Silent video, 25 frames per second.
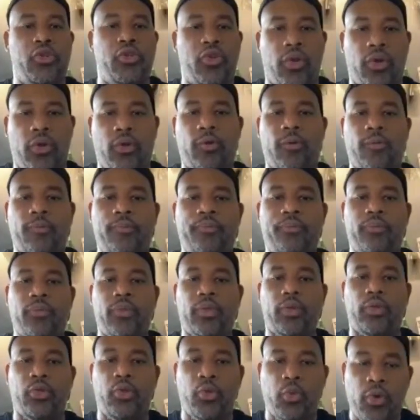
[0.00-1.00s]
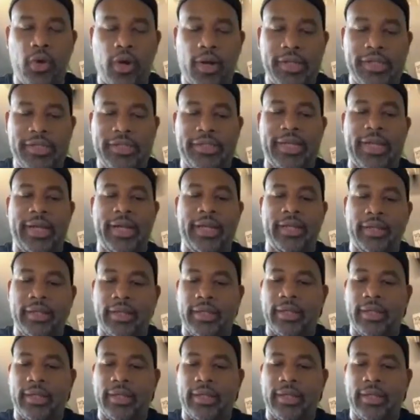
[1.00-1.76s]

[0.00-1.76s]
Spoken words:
you know, you are setting